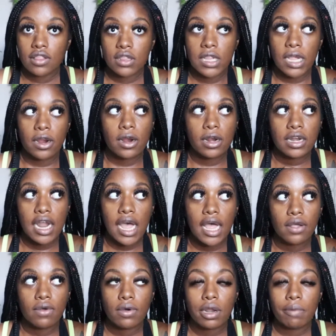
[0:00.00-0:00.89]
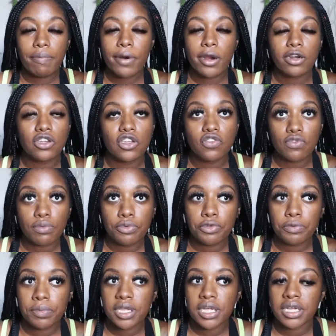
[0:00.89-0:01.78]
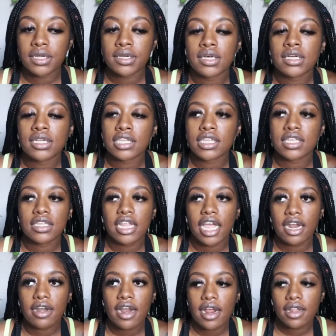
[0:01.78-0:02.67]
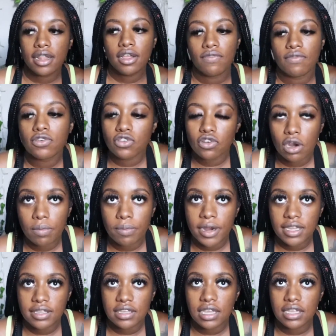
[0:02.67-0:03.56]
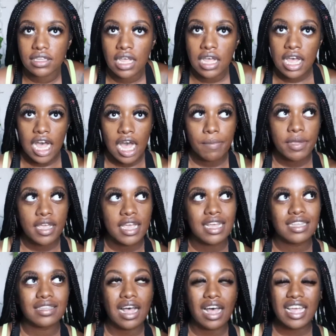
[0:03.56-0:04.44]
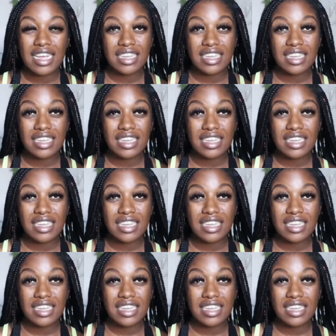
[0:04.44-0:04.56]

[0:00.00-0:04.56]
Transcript: They're not gonna purchase from you because they're not looking for charm bracelets. I mean, it's